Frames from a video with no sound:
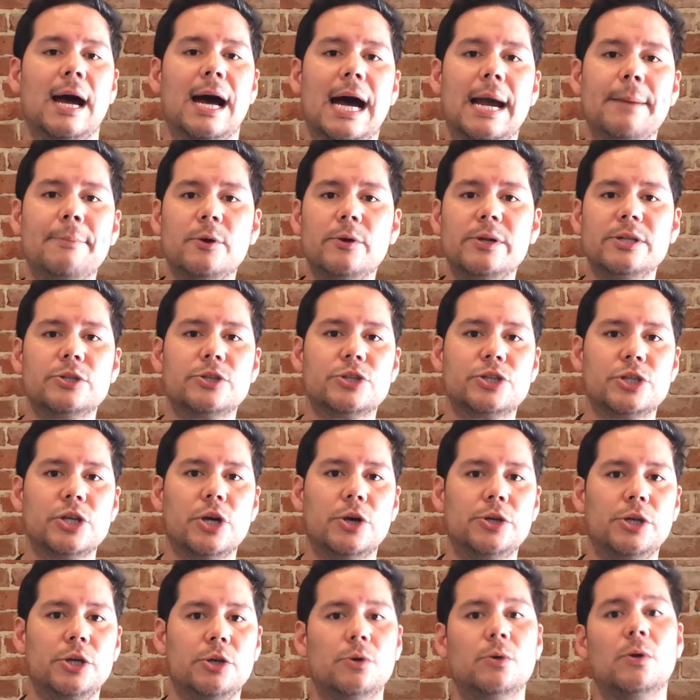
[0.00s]
I'm going to
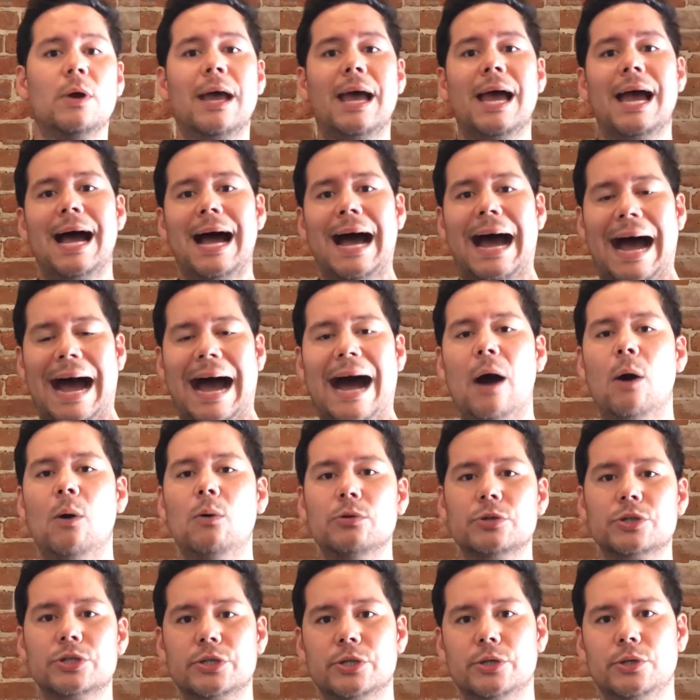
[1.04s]
show you
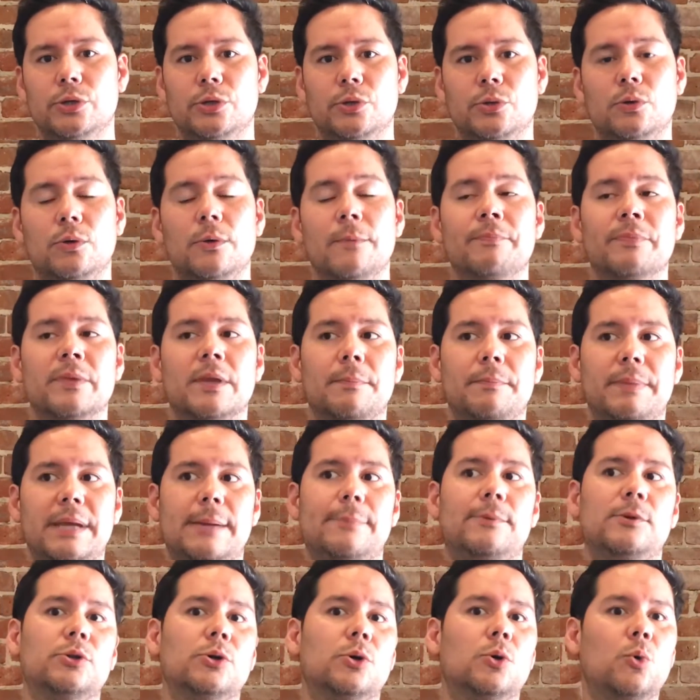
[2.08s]
how to be
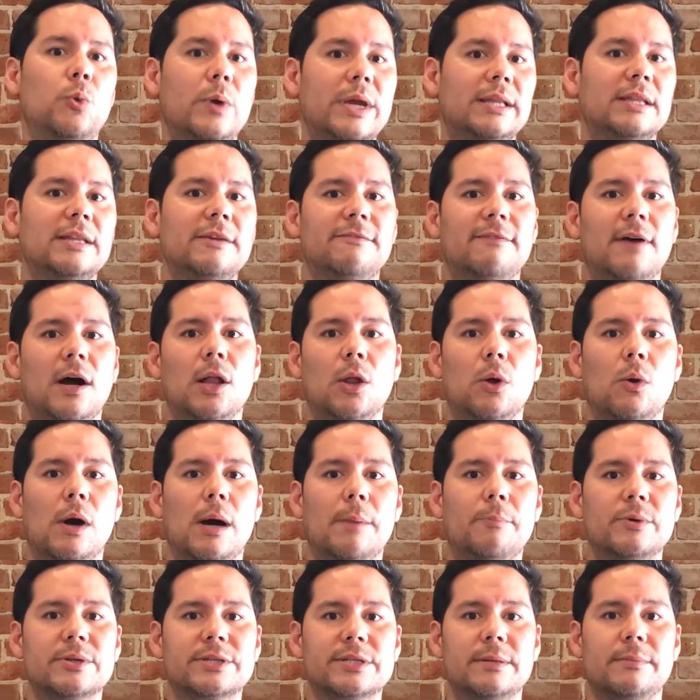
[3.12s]
able to quickly follow
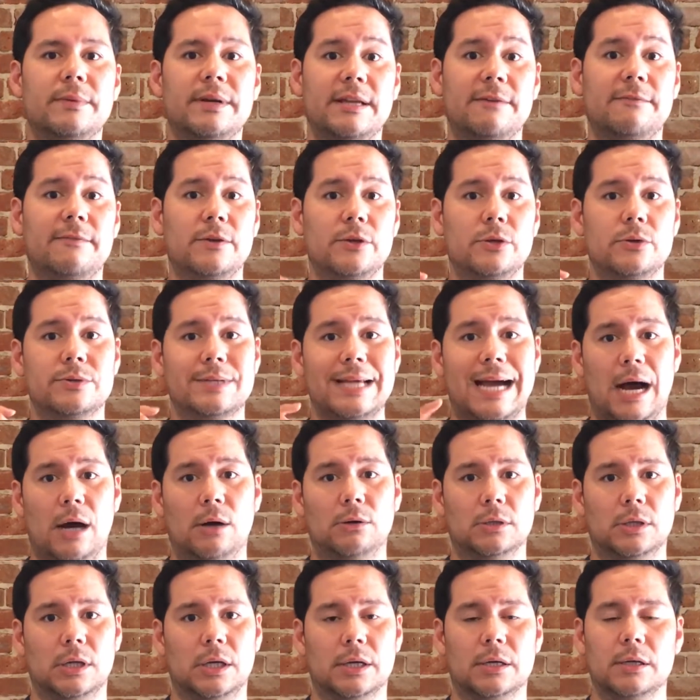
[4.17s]
up with somebody if you use
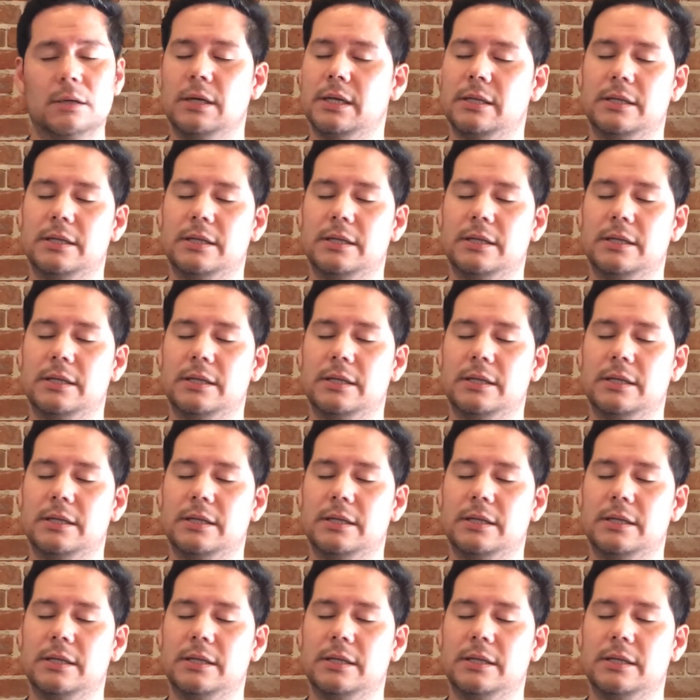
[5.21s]
Outlook.